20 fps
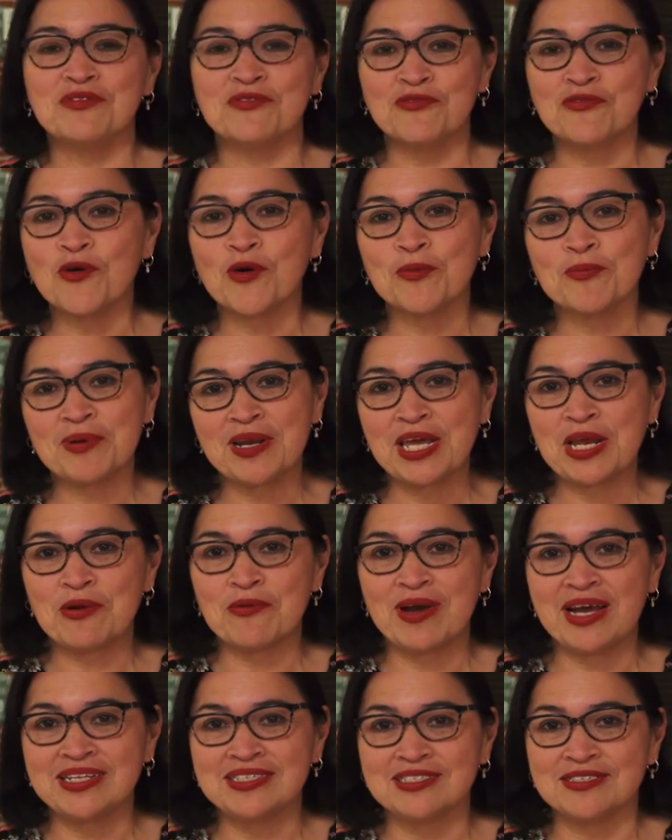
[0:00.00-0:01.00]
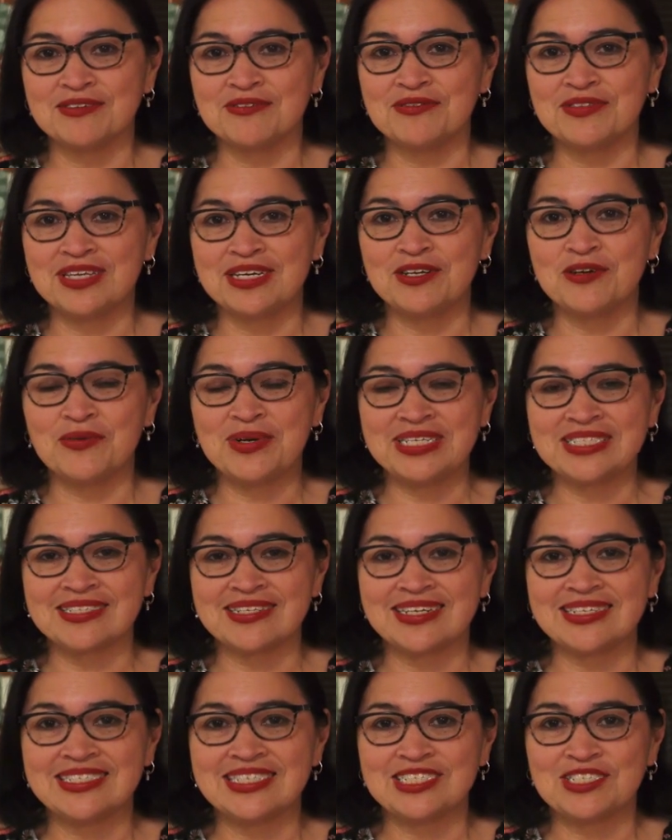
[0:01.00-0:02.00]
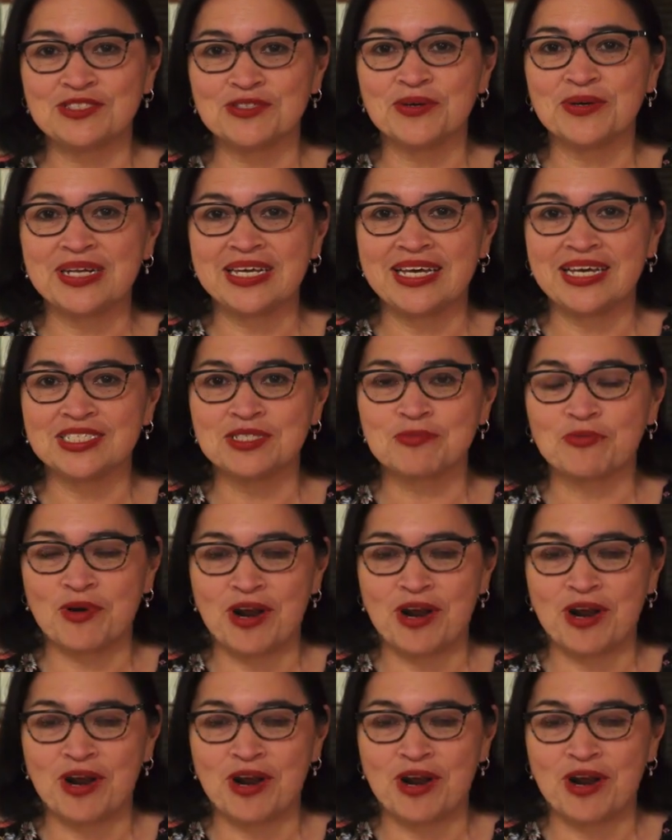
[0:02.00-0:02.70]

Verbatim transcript: the four playwrights of the Nuestras Historias